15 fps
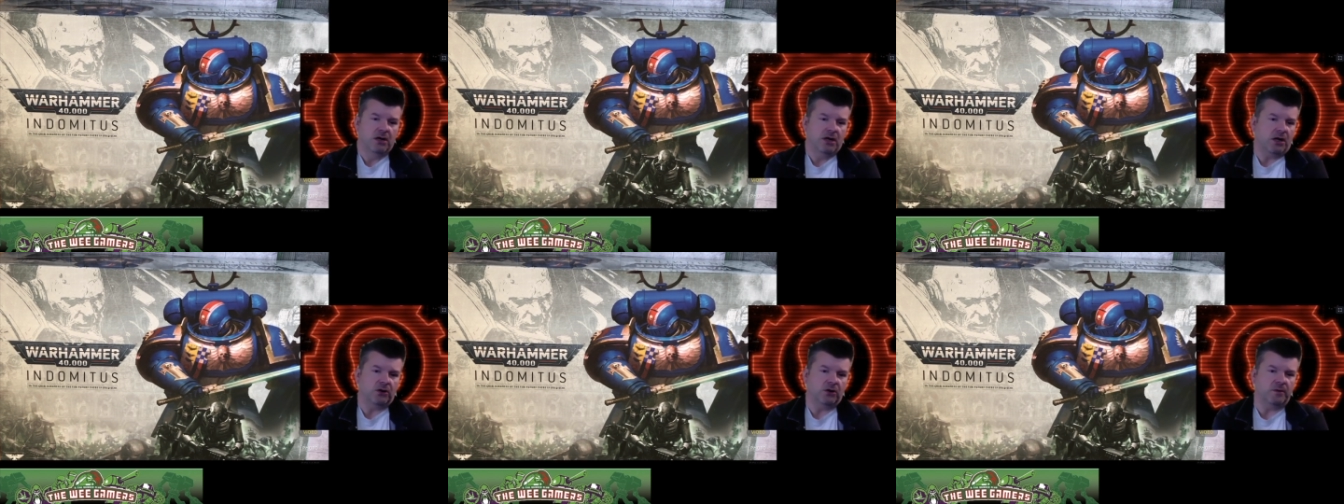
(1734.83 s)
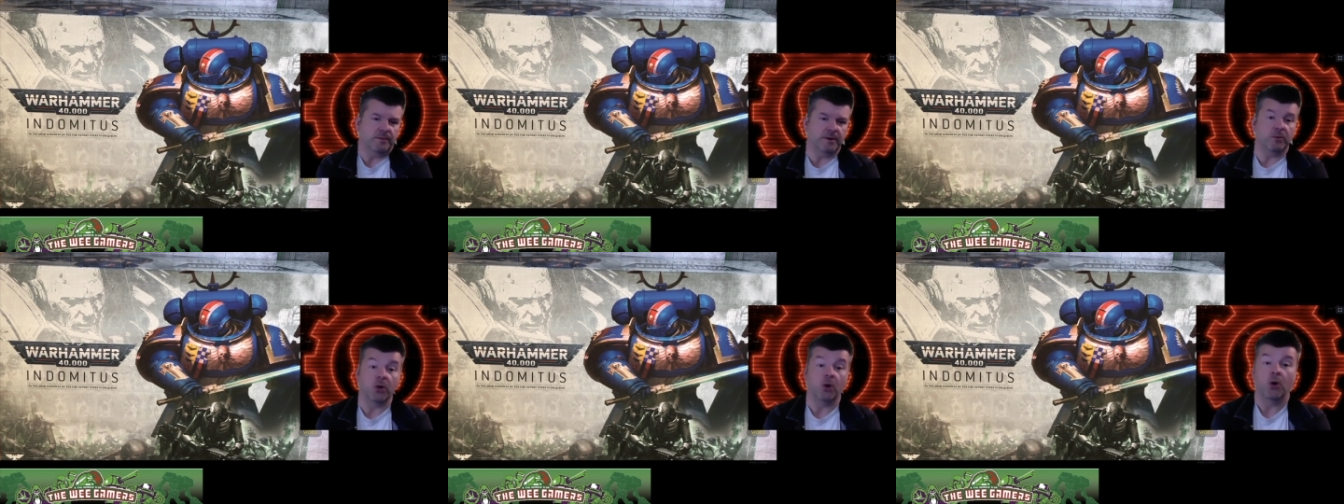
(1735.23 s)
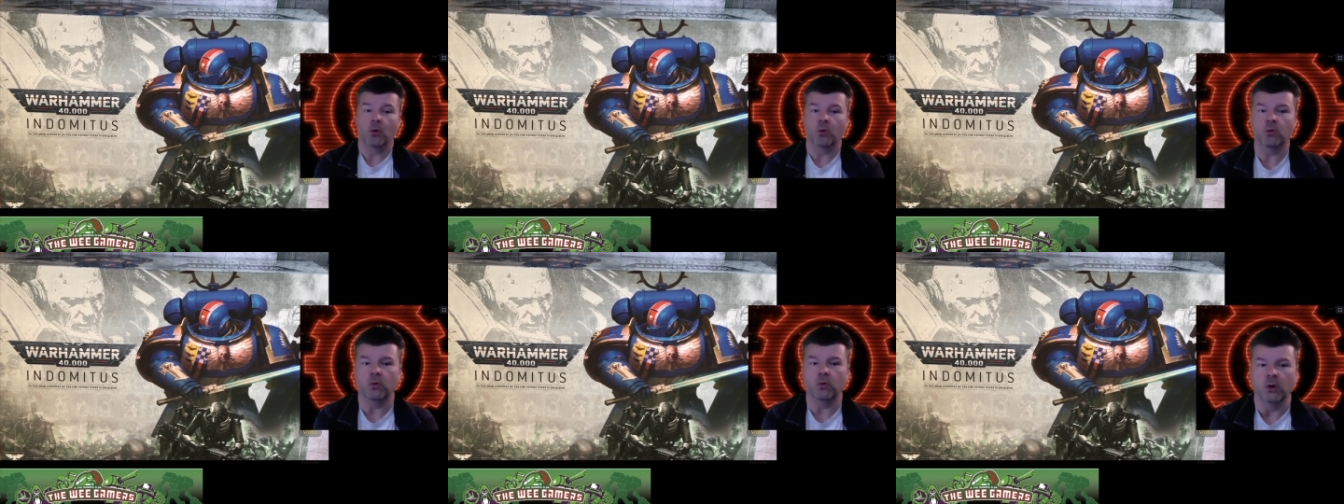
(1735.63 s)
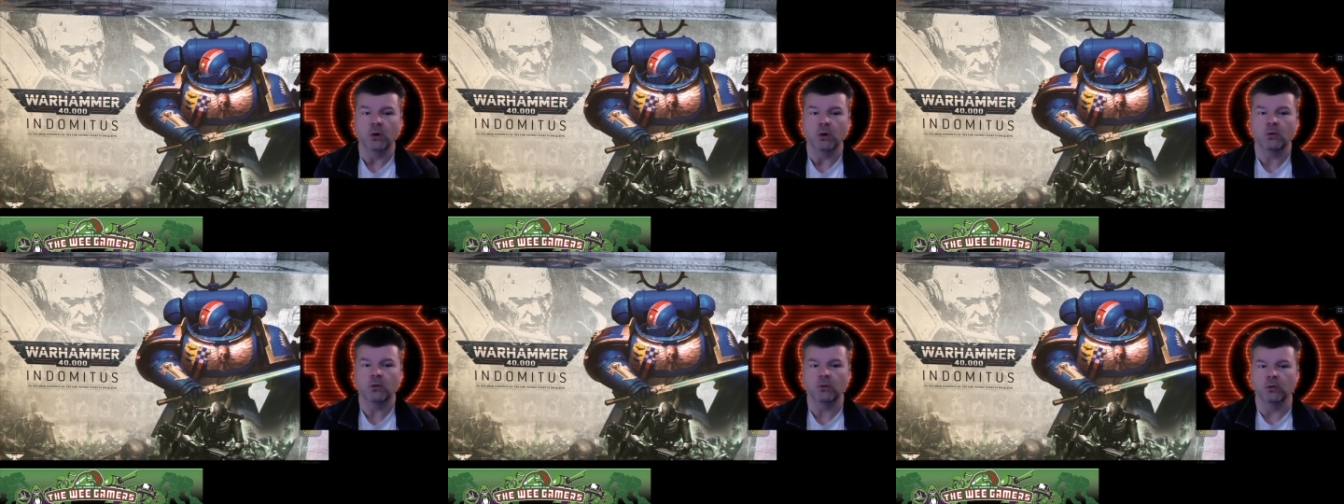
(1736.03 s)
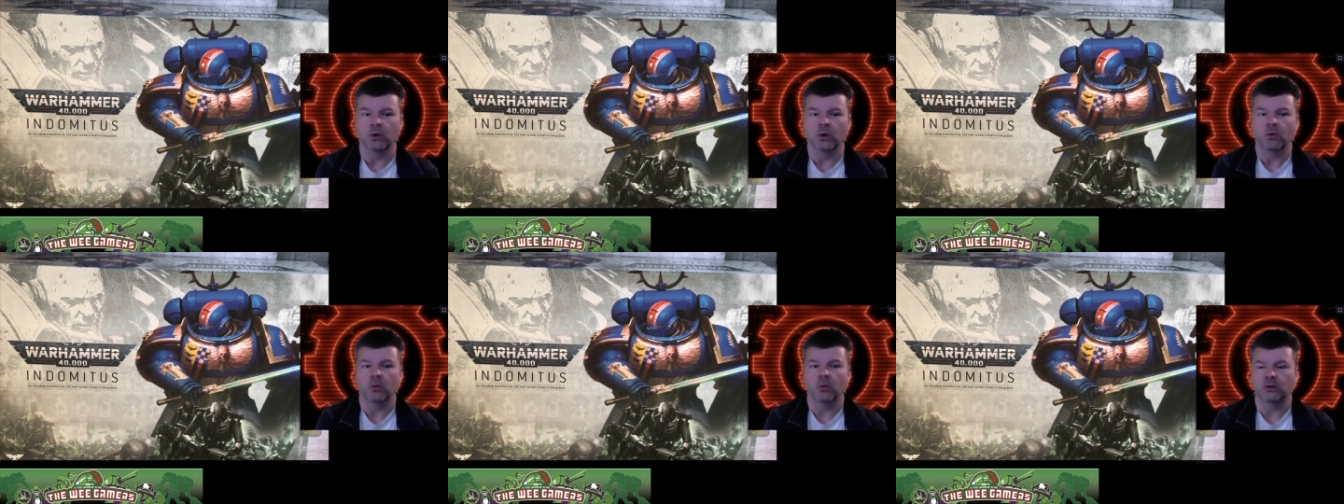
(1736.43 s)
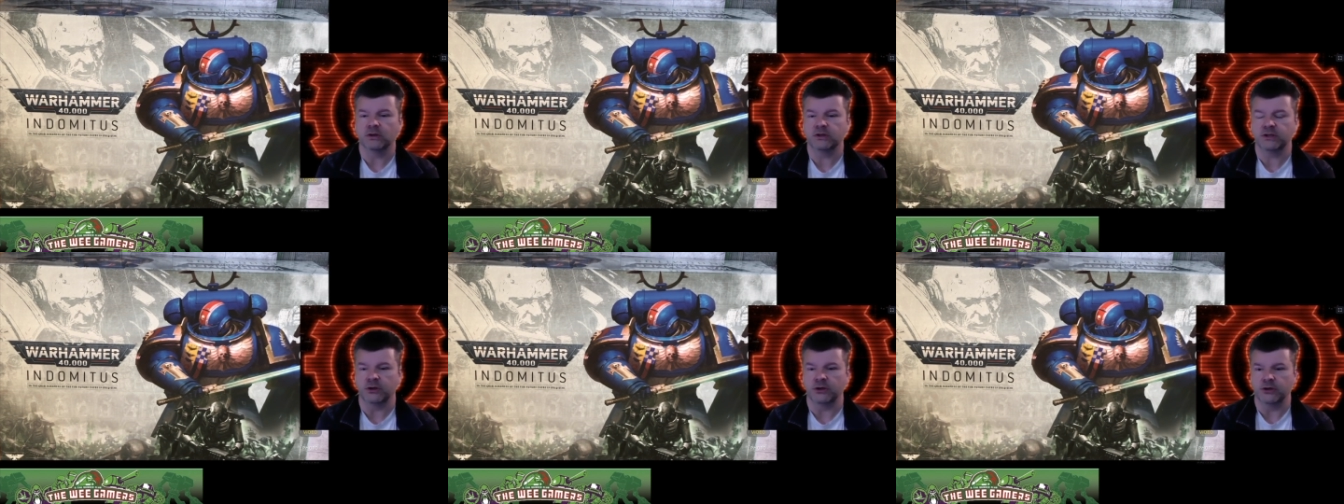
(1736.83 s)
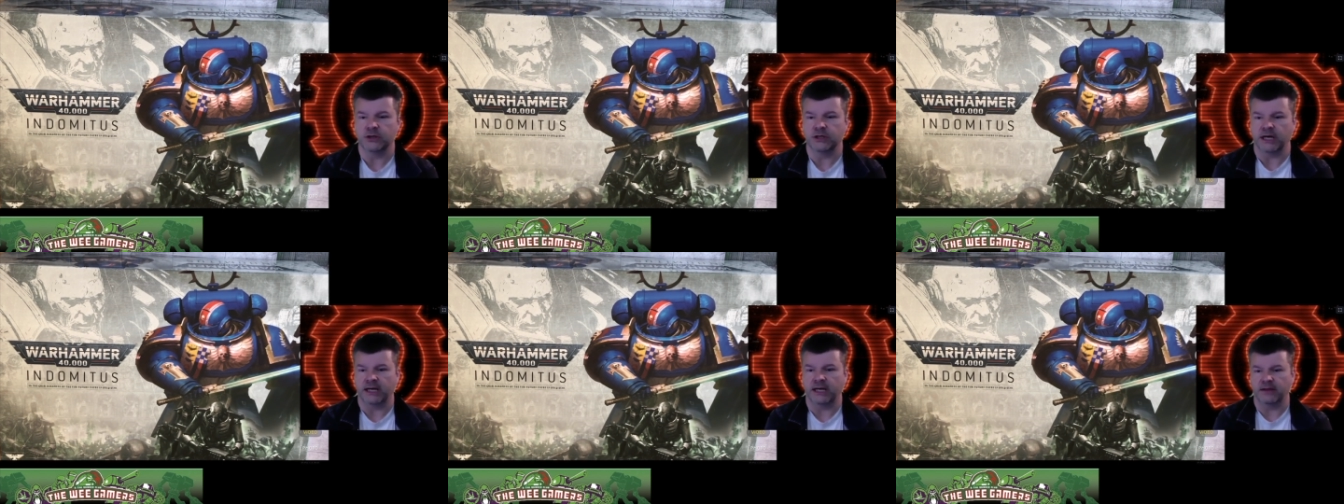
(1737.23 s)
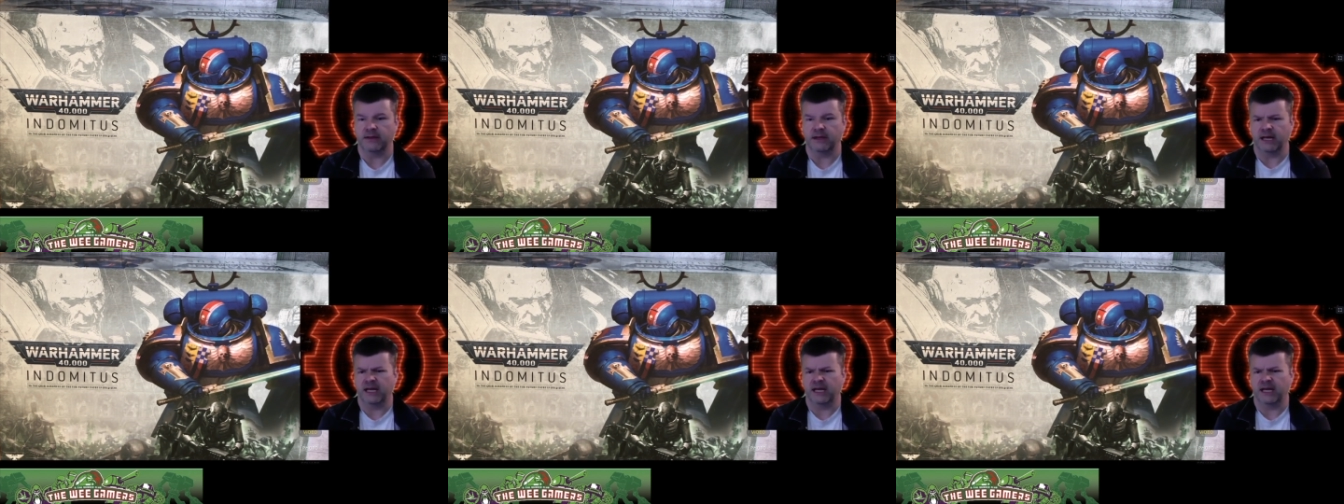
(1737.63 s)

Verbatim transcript: A lot of people go, oh, oh, what's the new shiny thing?